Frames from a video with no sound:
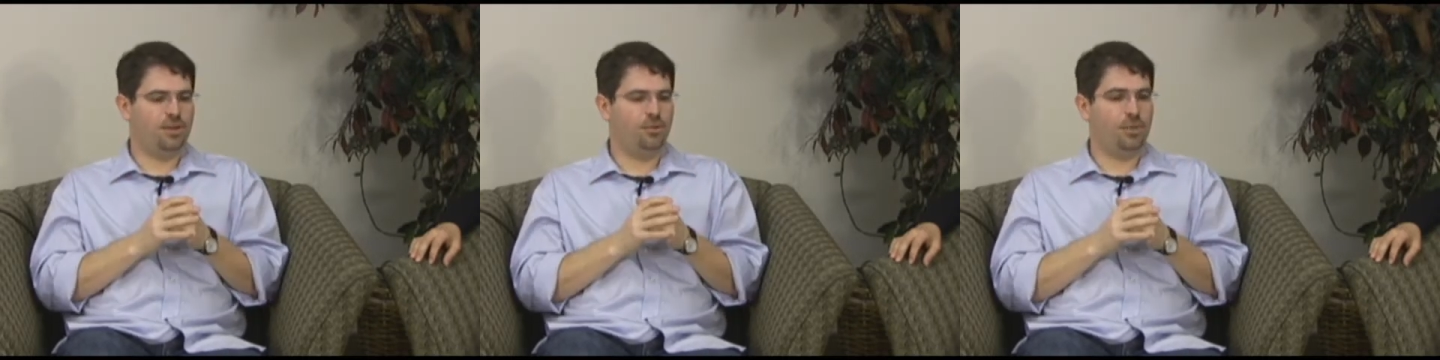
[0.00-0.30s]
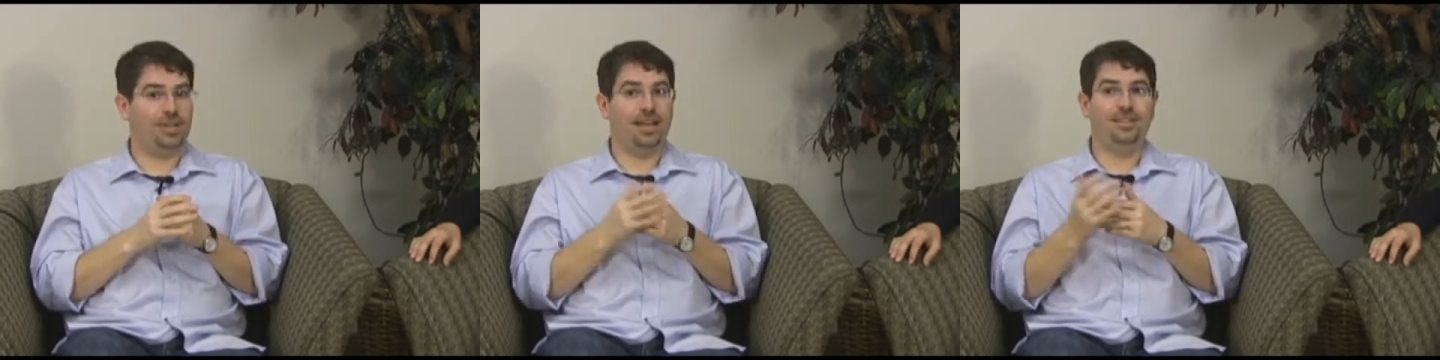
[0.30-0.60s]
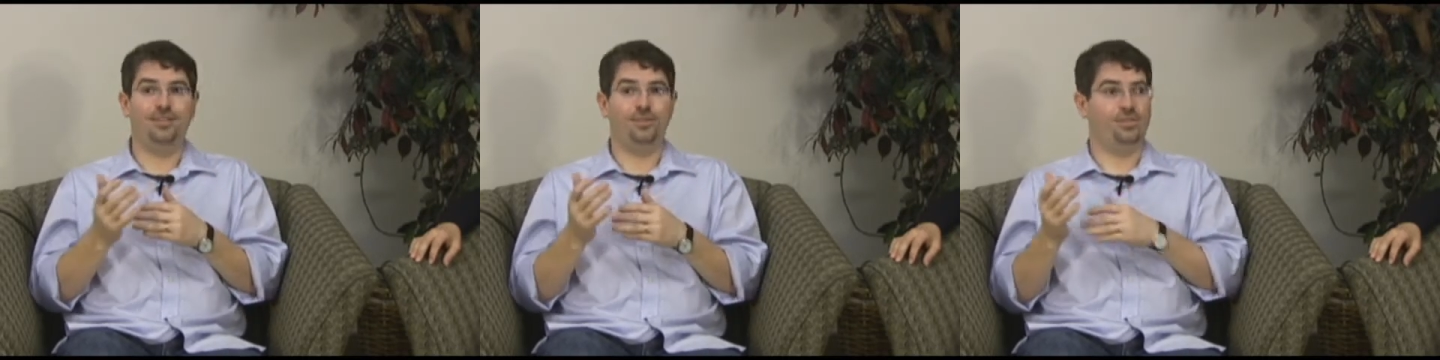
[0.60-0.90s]
So what we
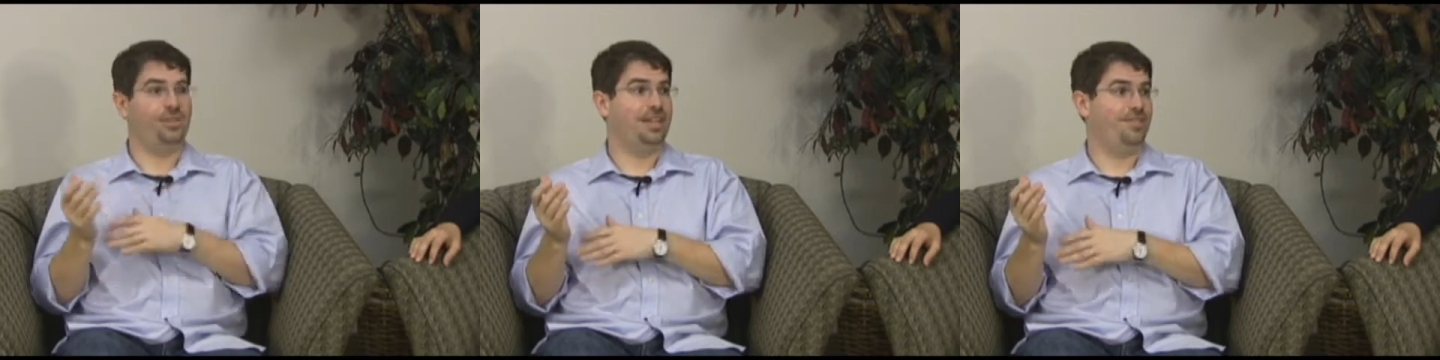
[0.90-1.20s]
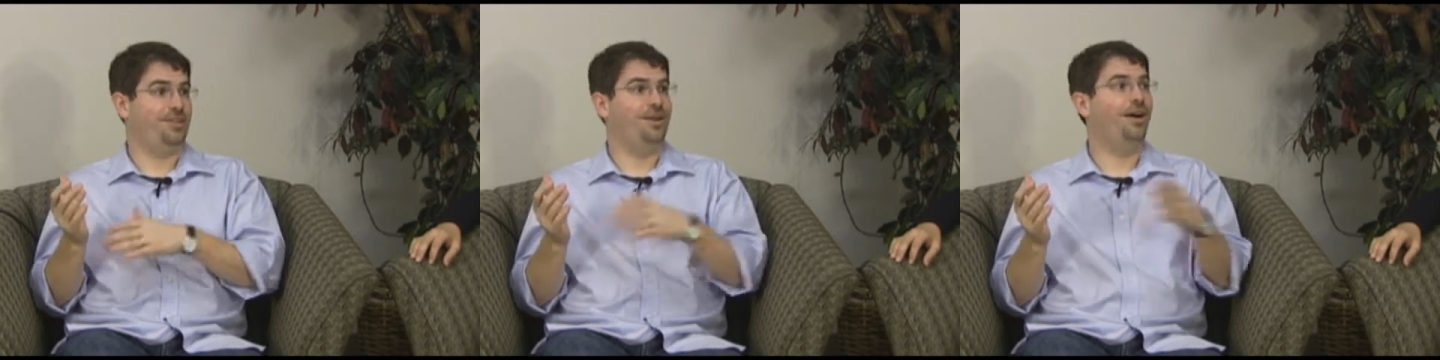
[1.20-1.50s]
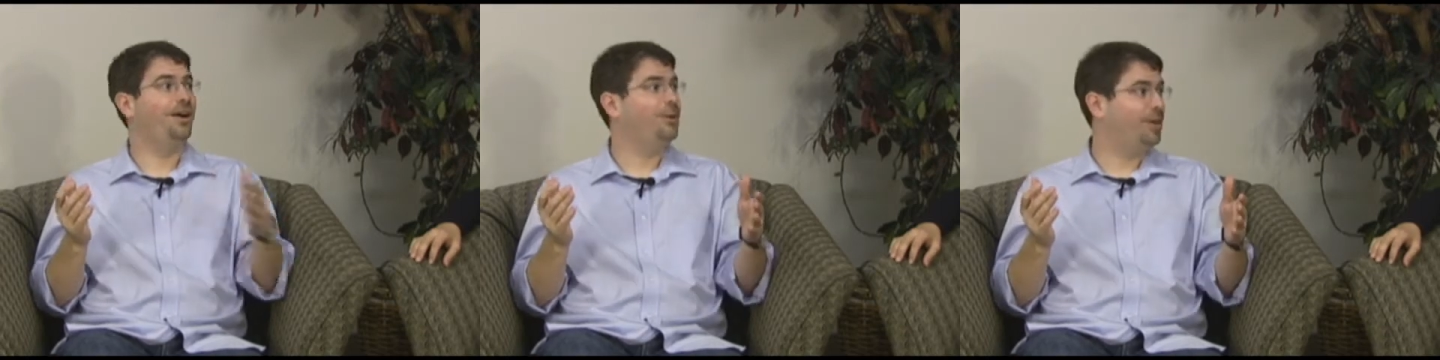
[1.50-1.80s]
like to do is we never
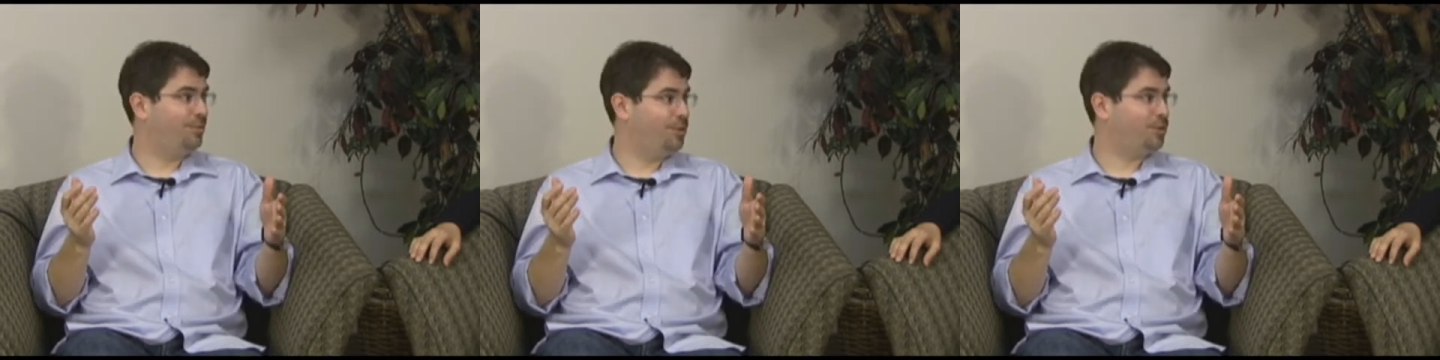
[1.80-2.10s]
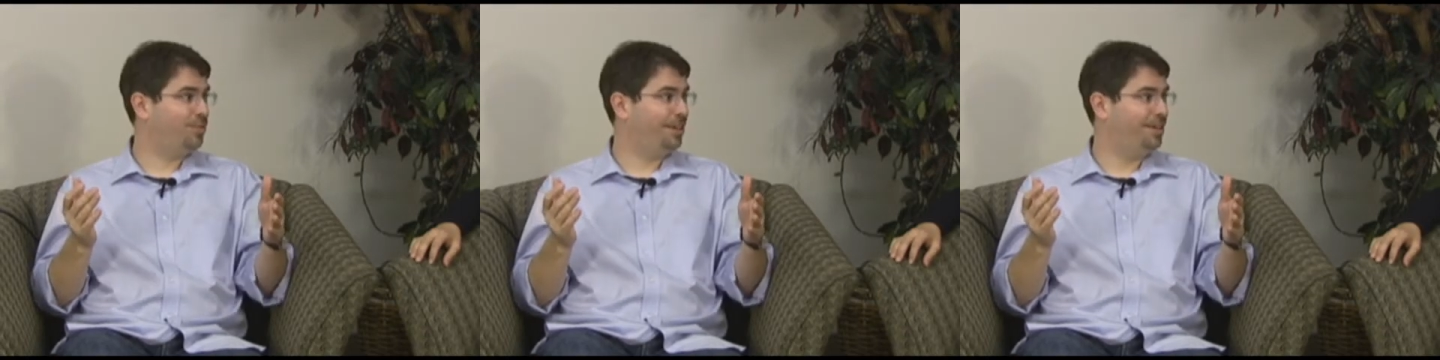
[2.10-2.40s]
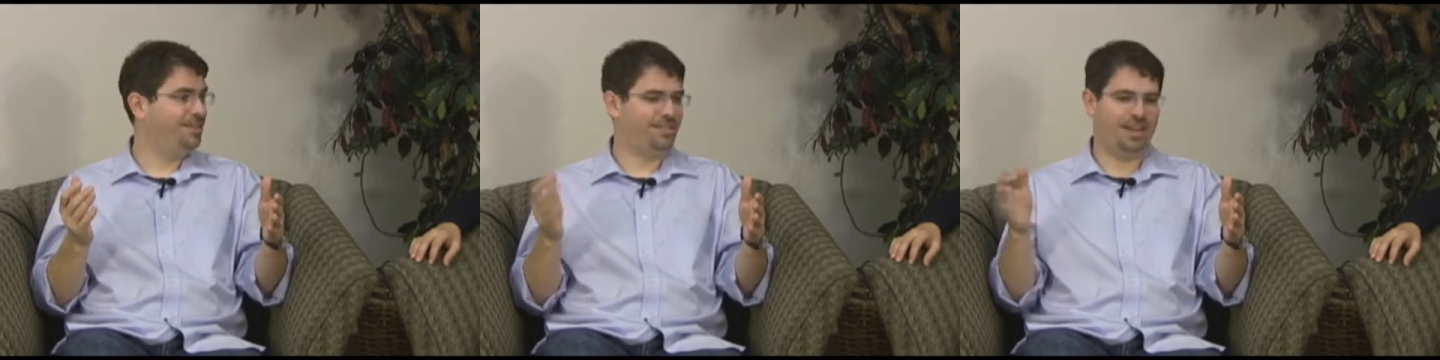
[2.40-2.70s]
talk about future
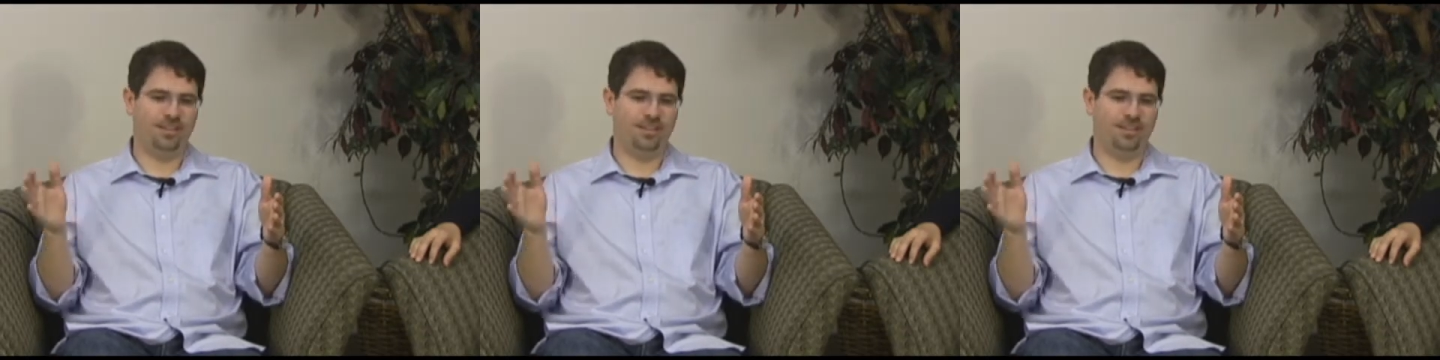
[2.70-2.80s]
plans,